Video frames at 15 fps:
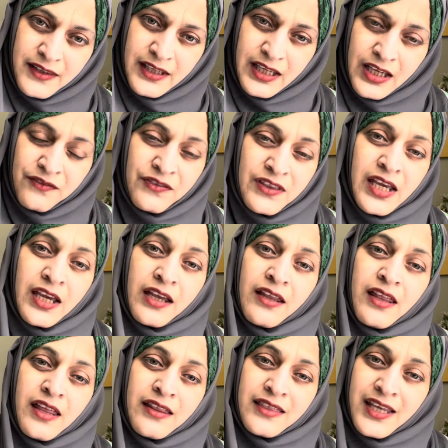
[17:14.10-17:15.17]
if they
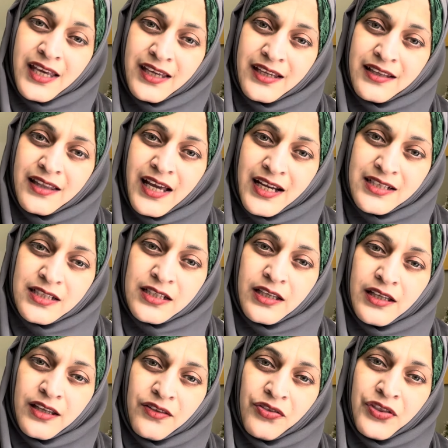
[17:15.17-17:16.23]
think that
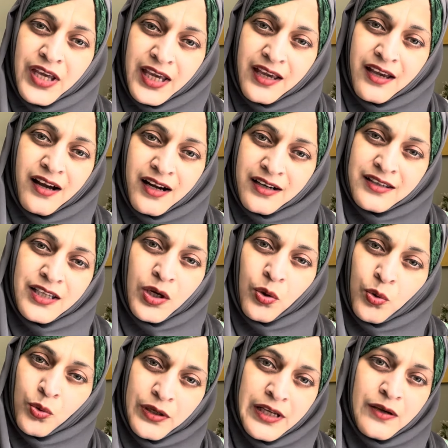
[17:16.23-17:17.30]
they are the
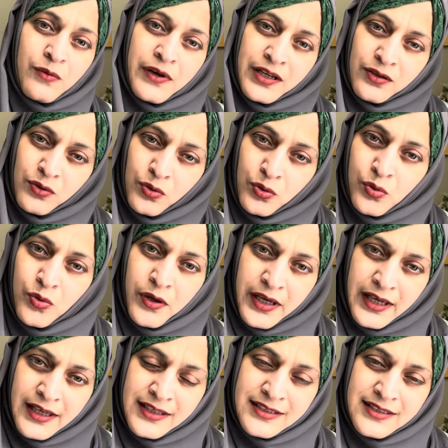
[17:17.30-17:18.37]
only one who
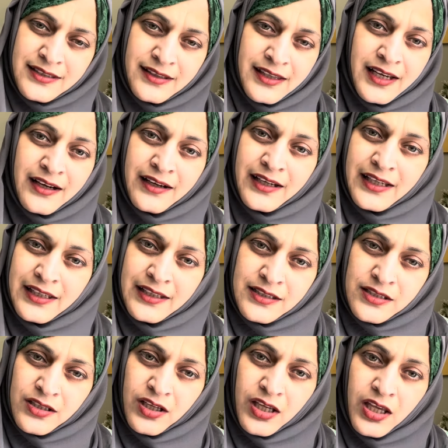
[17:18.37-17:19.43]
has their
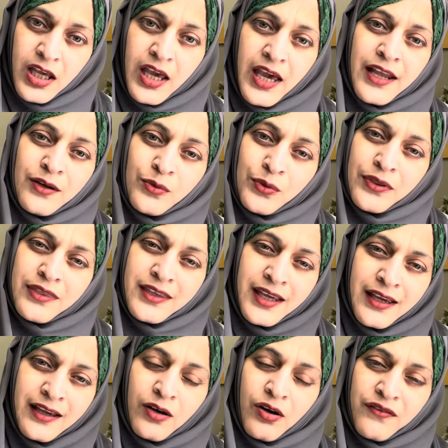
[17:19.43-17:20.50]
needs, and who
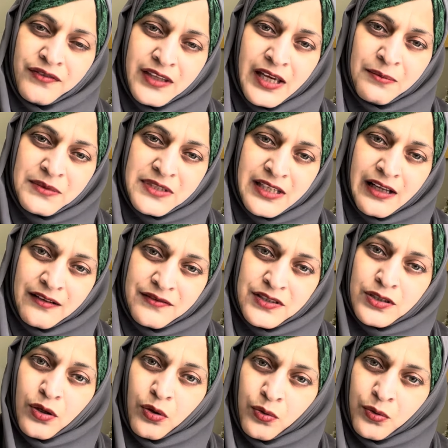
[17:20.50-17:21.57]
think of themselves
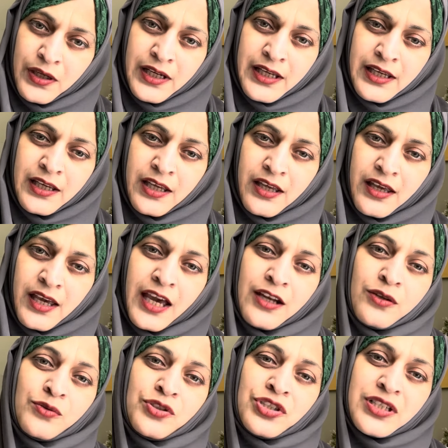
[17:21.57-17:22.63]
only, and
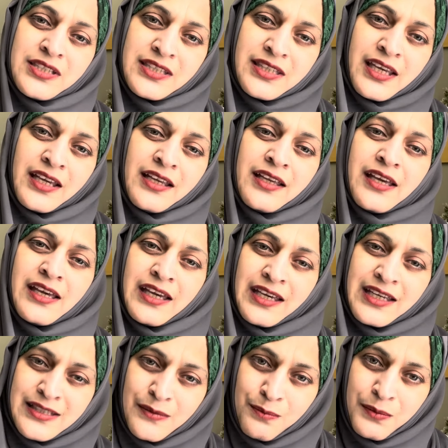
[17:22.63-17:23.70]
who just think
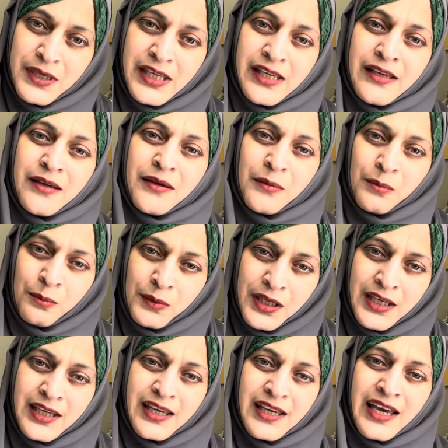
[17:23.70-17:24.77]
it's me,
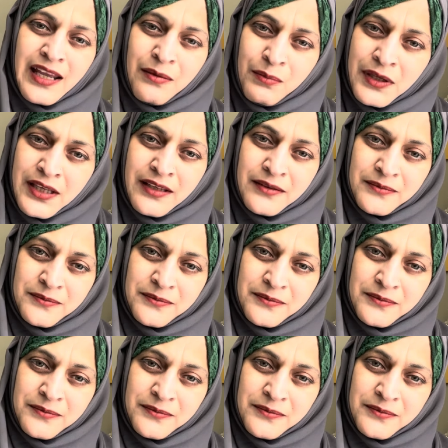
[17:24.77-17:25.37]
me, and me.